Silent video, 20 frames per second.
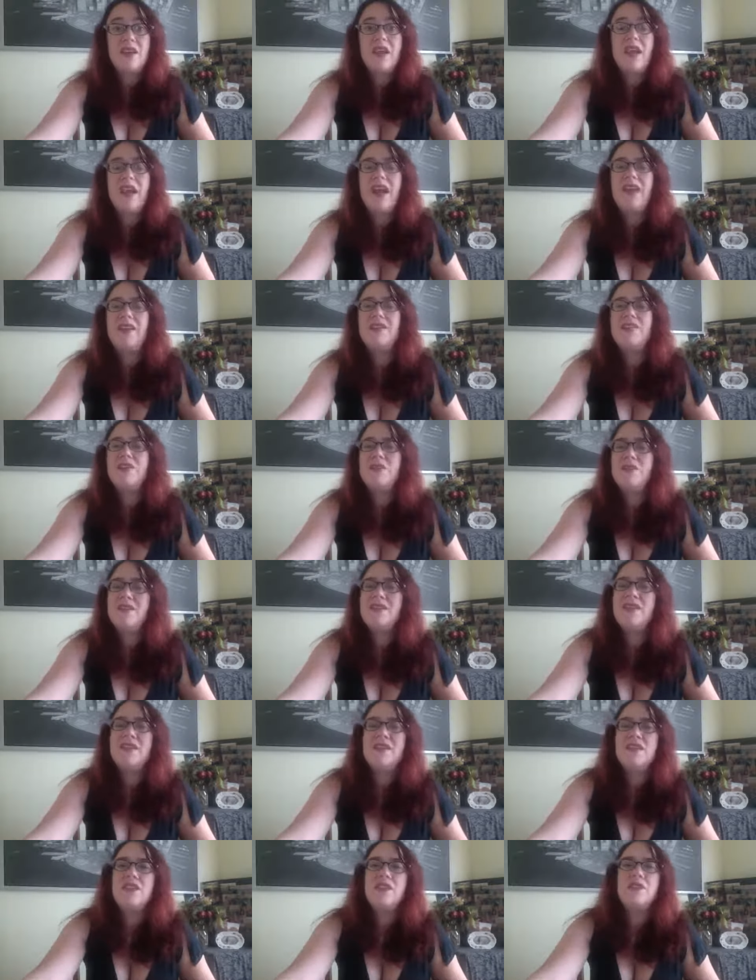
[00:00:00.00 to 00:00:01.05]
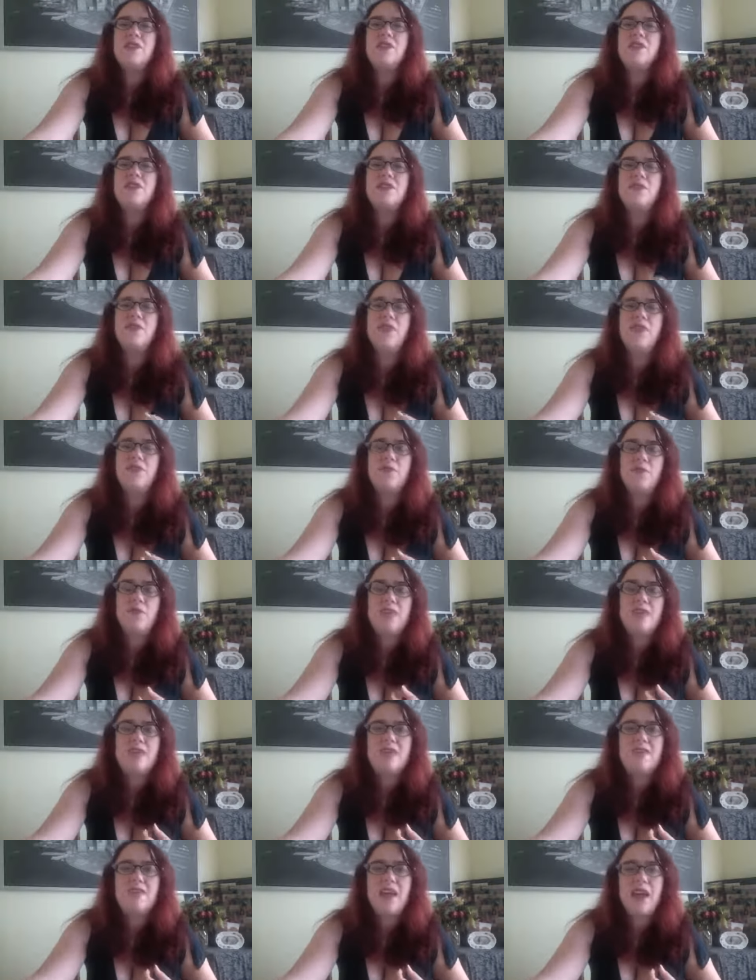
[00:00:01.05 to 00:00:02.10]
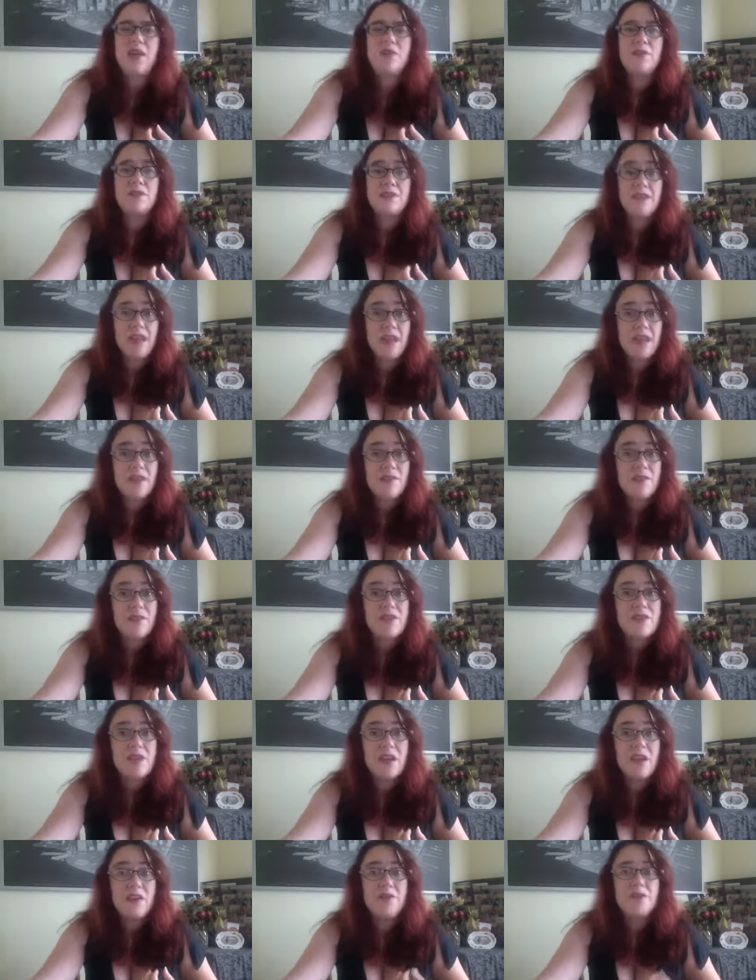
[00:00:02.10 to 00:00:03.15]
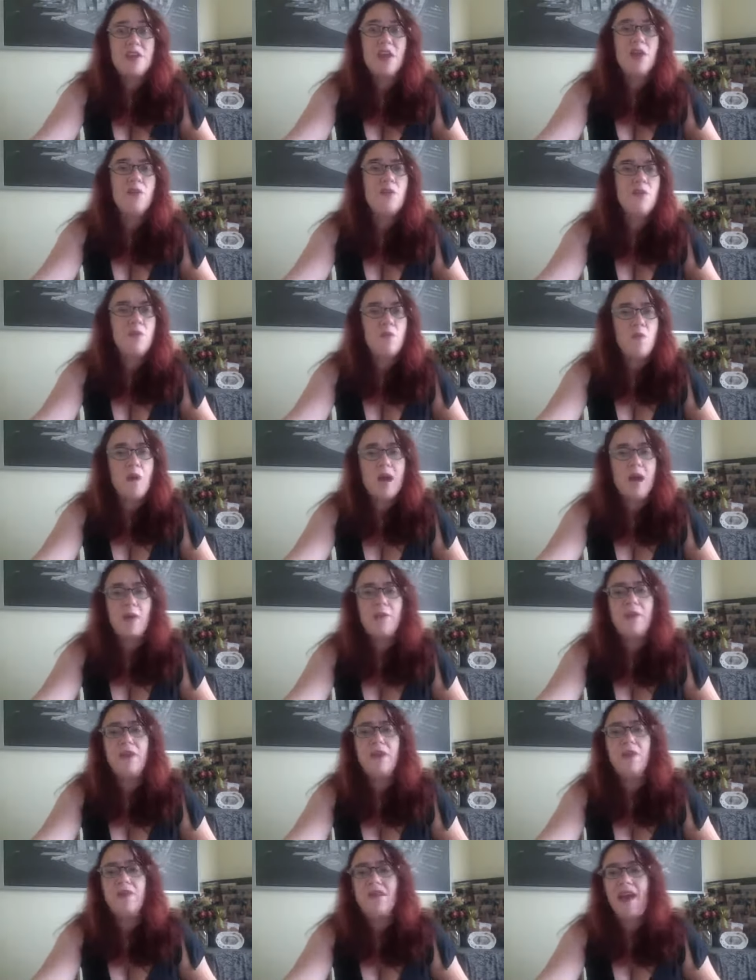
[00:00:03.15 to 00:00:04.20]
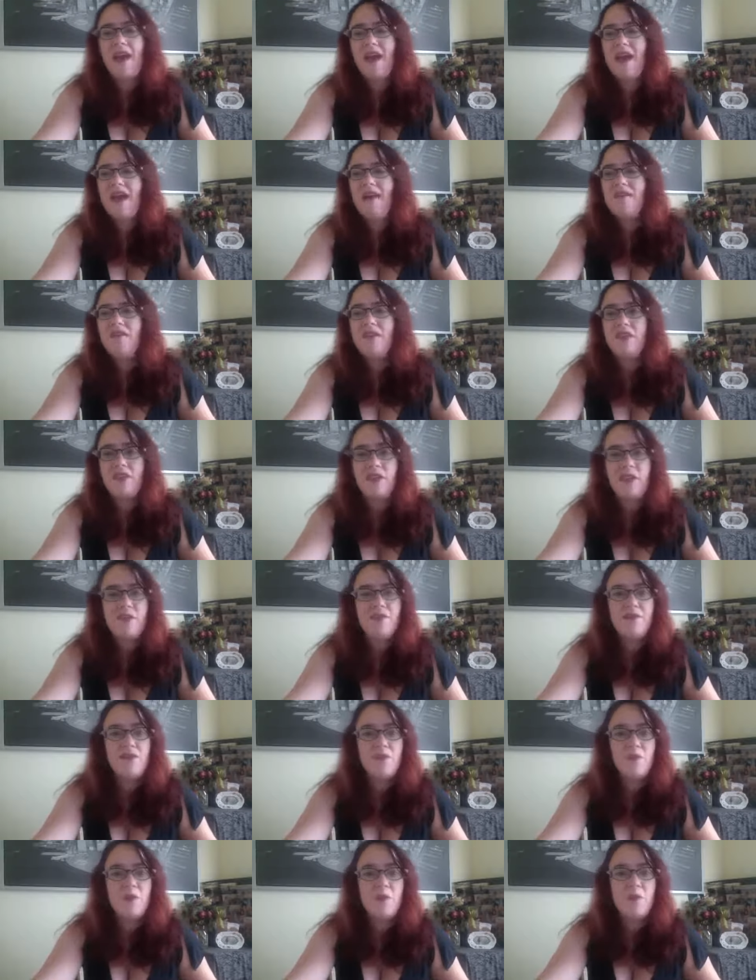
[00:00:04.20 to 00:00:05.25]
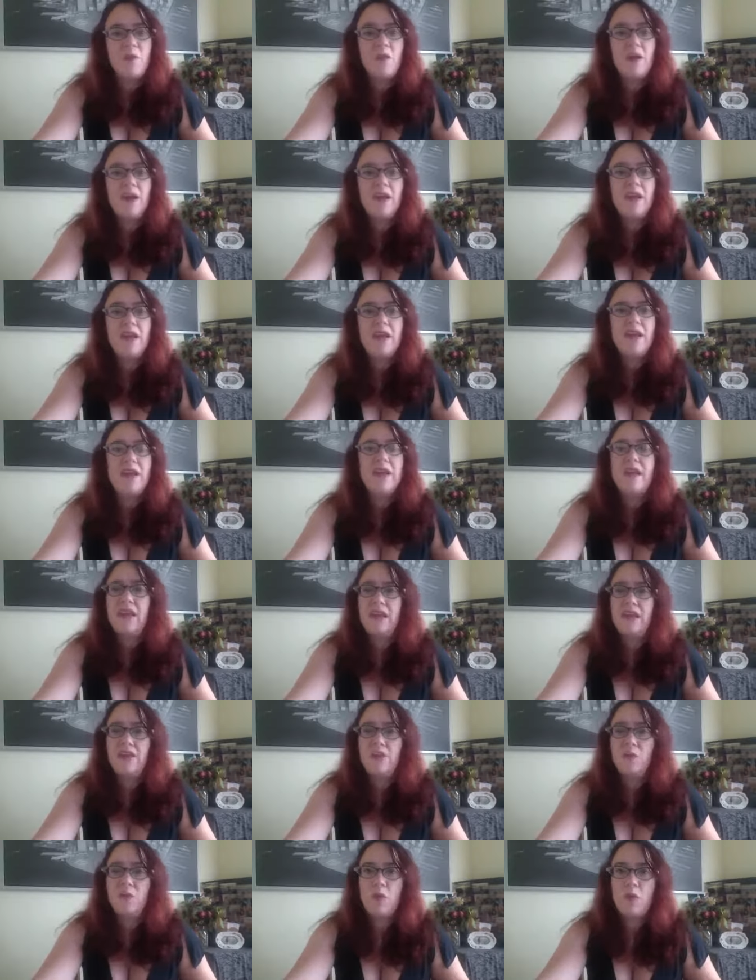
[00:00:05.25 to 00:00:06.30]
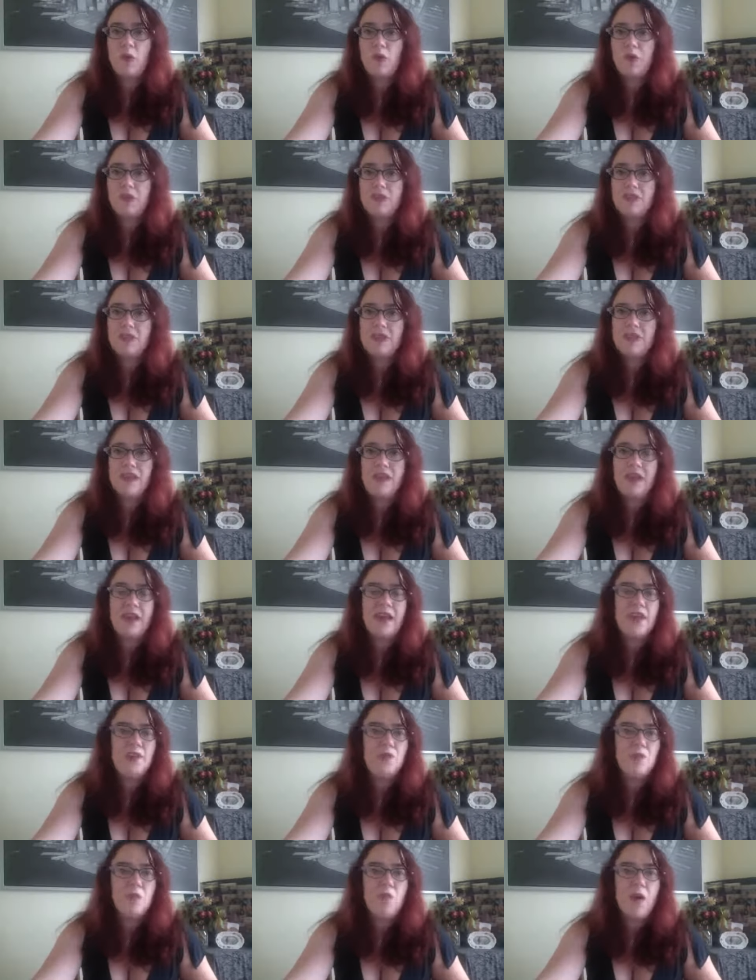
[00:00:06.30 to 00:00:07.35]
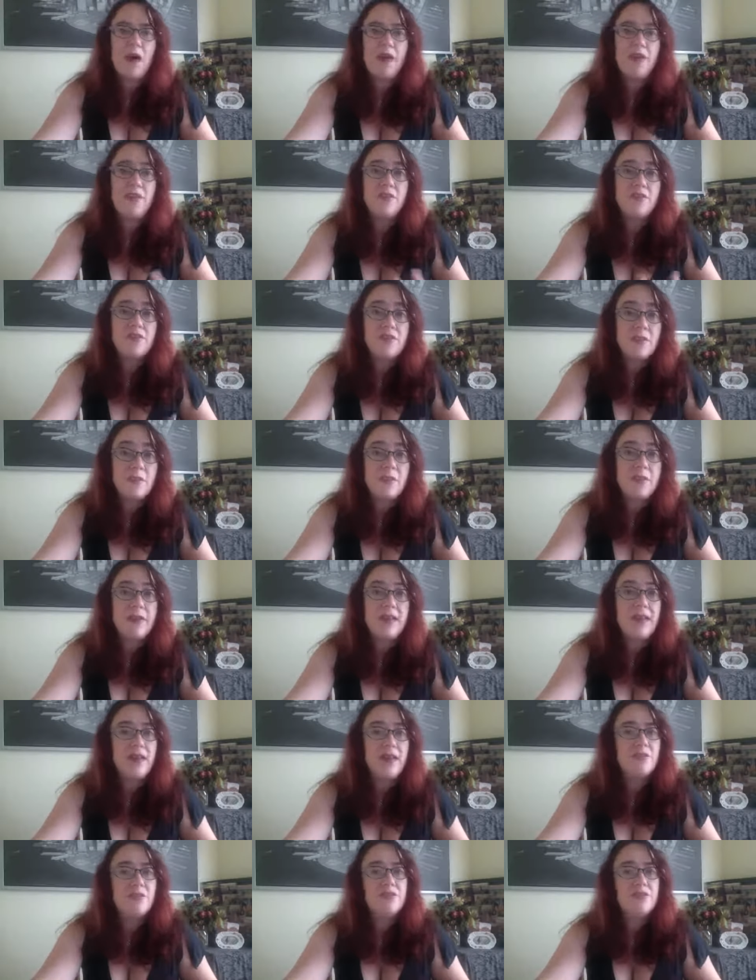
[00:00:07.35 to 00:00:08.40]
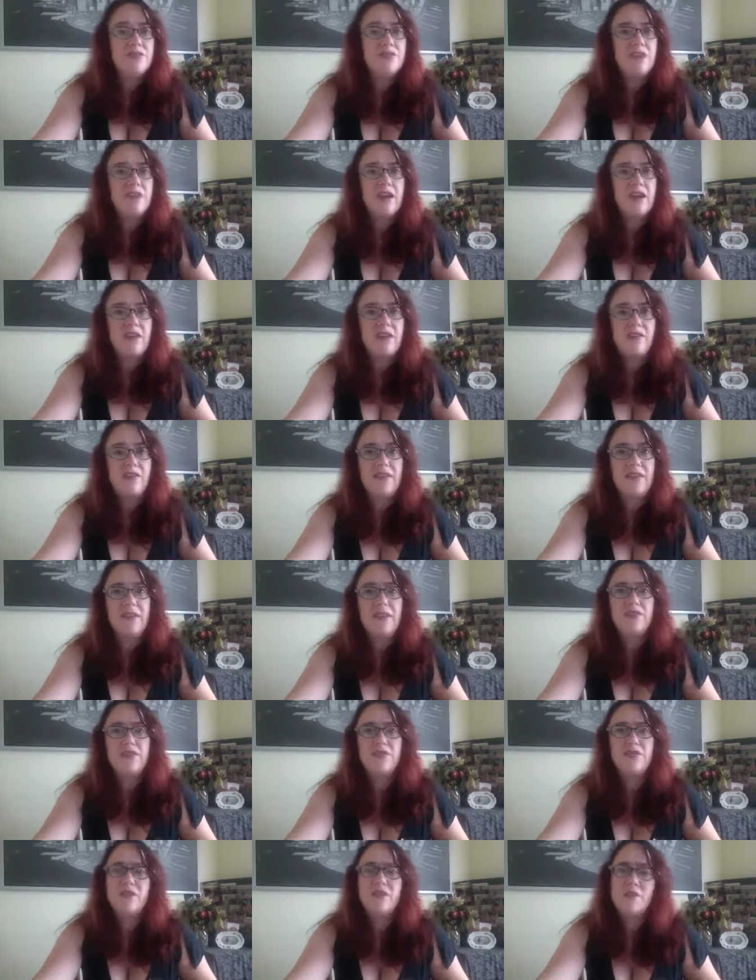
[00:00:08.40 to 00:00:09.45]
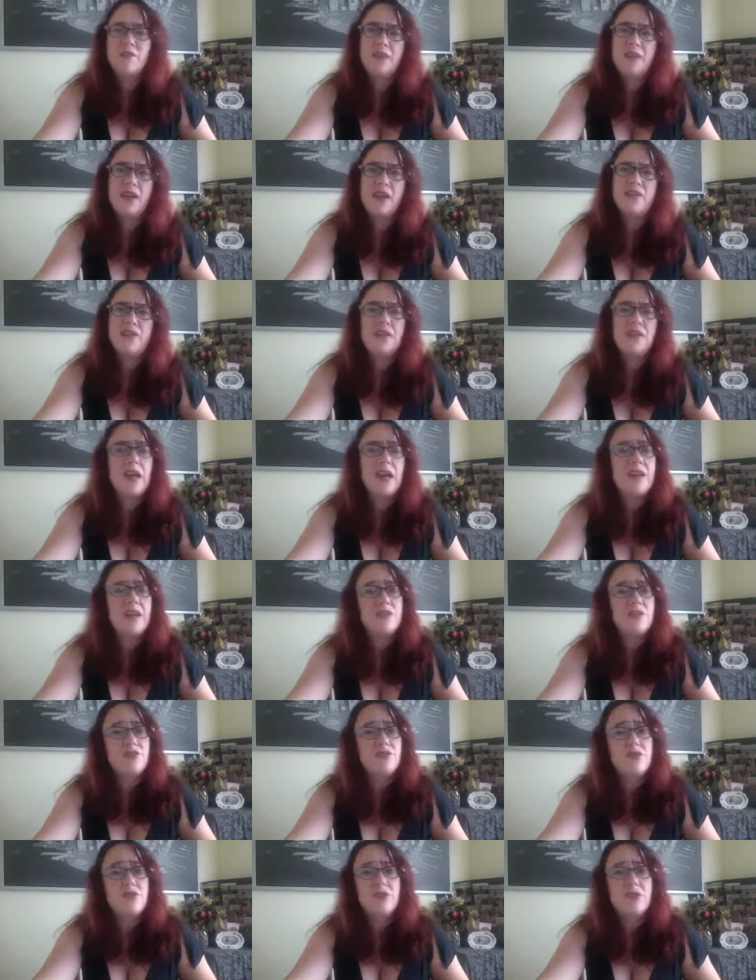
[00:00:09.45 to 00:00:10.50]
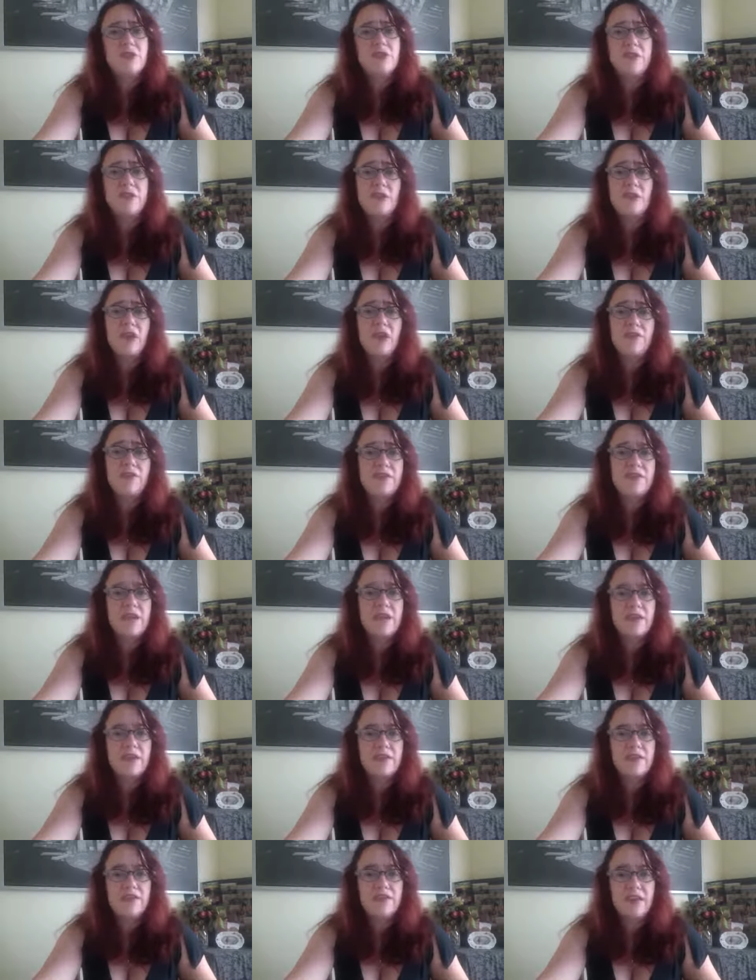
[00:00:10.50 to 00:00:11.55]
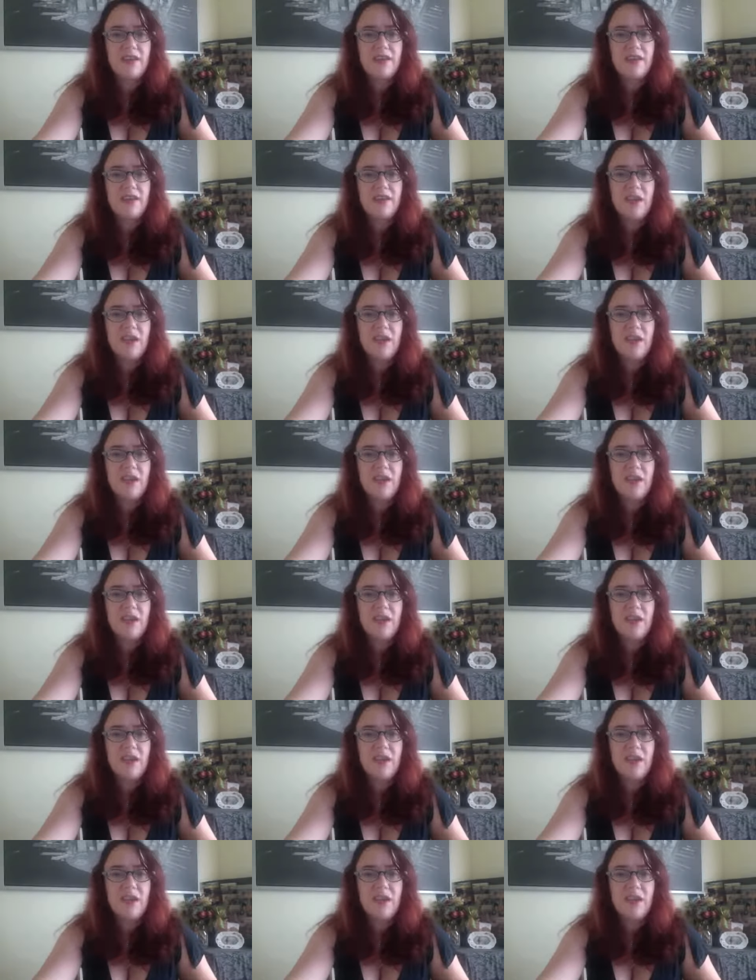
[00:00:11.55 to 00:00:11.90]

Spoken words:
And it's always easier for us to find reasons outside of ourselves for why we don't have the love that we want in the world, and why there's somebody else who's not giving this, or somebody else, the guys are jerks, and all of these kinds of things.